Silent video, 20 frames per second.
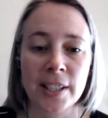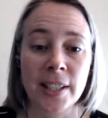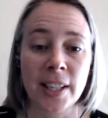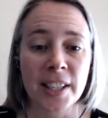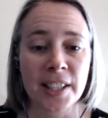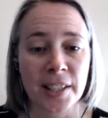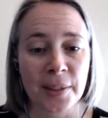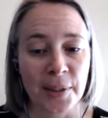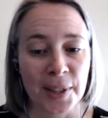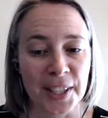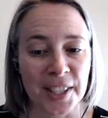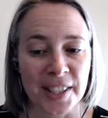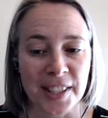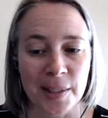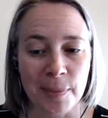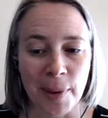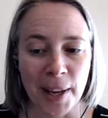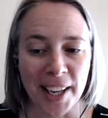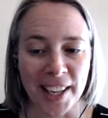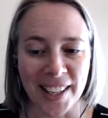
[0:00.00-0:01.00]
He actually worked in
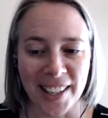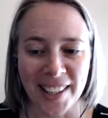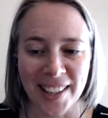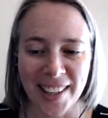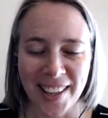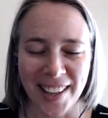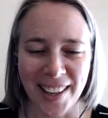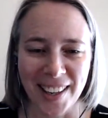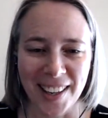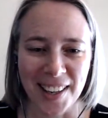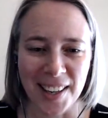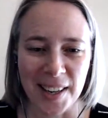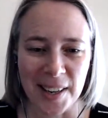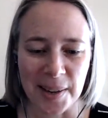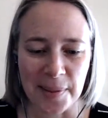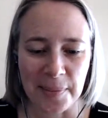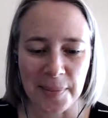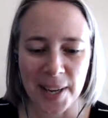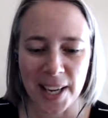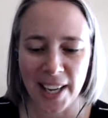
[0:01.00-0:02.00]
Spain,
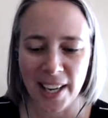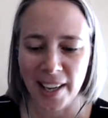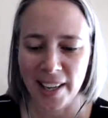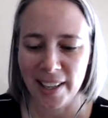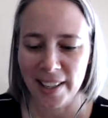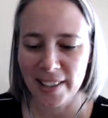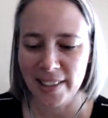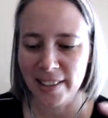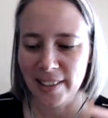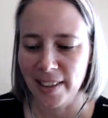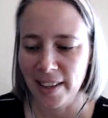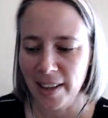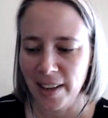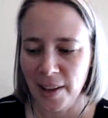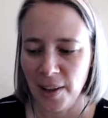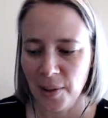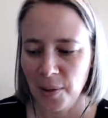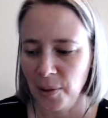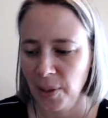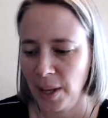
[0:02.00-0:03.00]
and
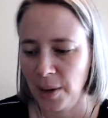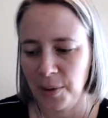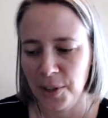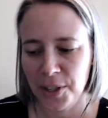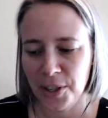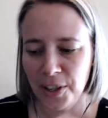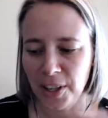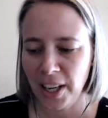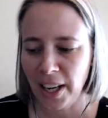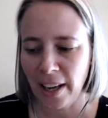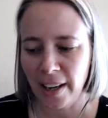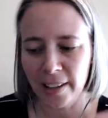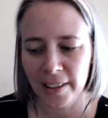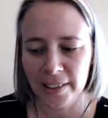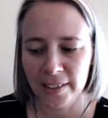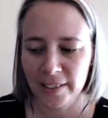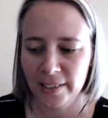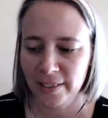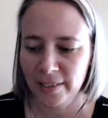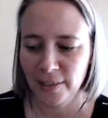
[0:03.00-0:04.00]
they were churning
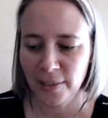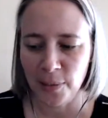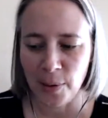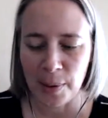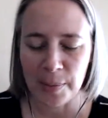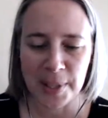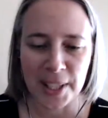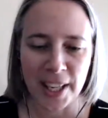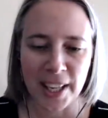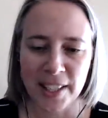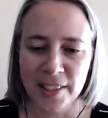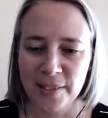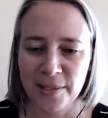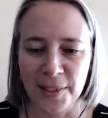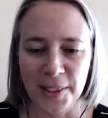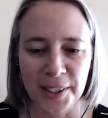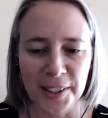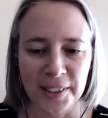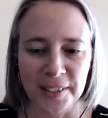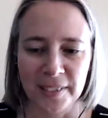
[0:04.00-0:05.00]
out websites
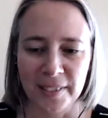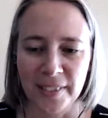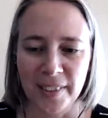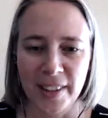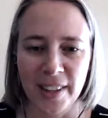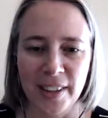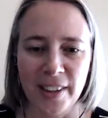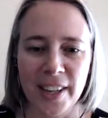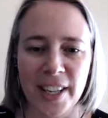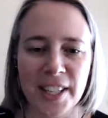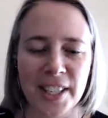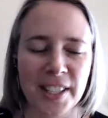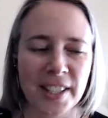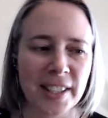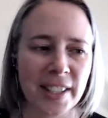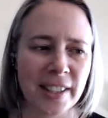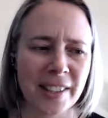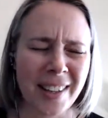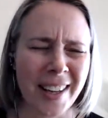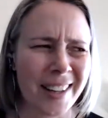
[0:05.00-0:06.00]
for their
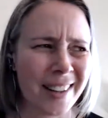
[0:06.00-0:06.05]
agency.